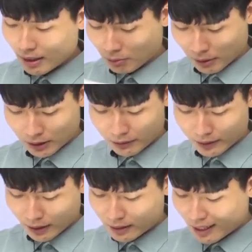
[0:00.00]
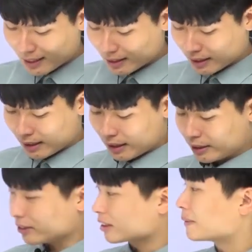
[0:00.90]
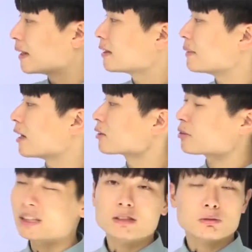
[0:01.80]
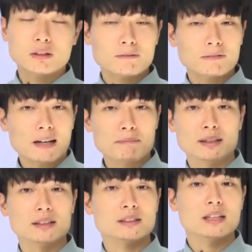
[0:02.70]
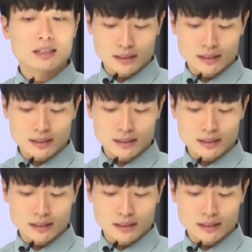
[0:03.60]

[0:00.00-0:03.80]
And once you've done that, you'll spend about 20 to 25 minutes